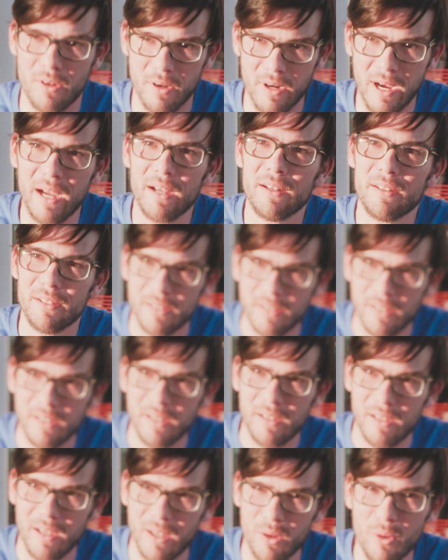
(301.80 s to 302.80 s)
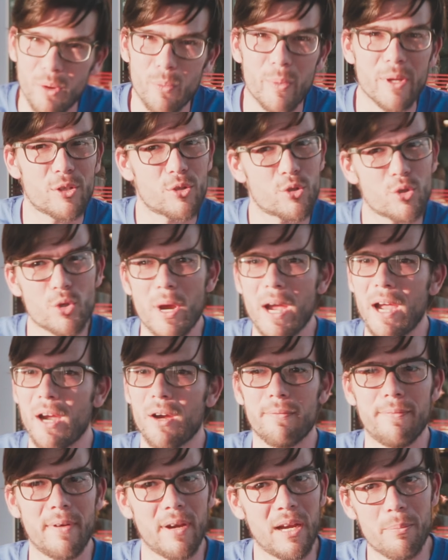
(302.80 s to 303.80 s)
that they're working. We try
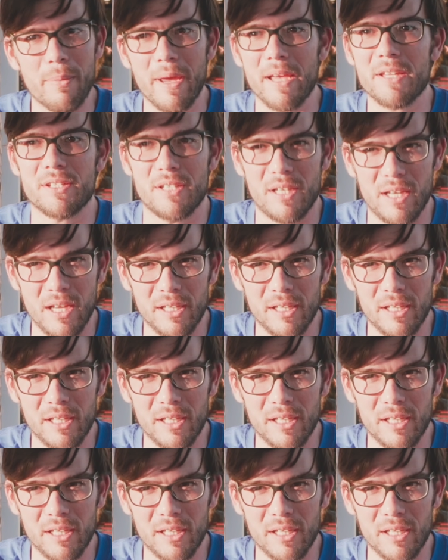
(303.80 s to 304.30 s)
our very best to